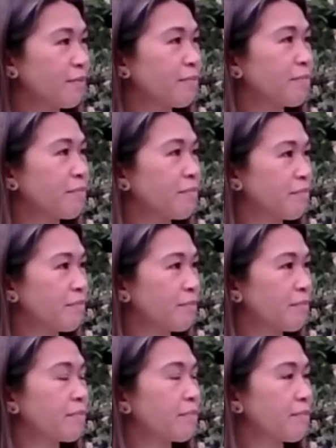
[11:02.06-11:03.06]

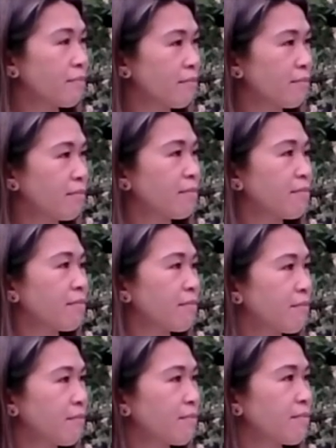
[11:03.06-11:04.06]

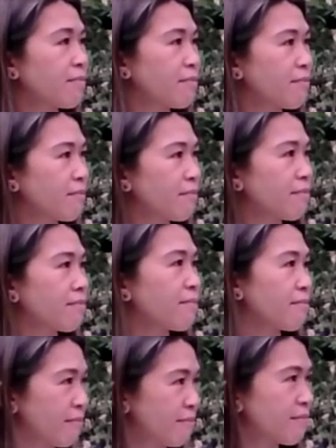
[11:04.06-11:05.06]

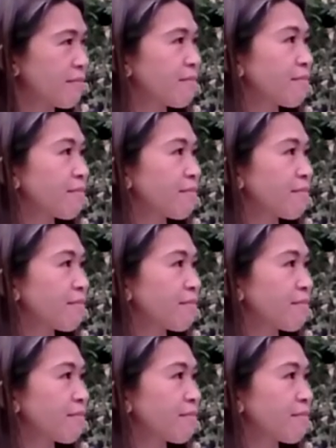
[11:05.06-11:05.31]
(not speaking)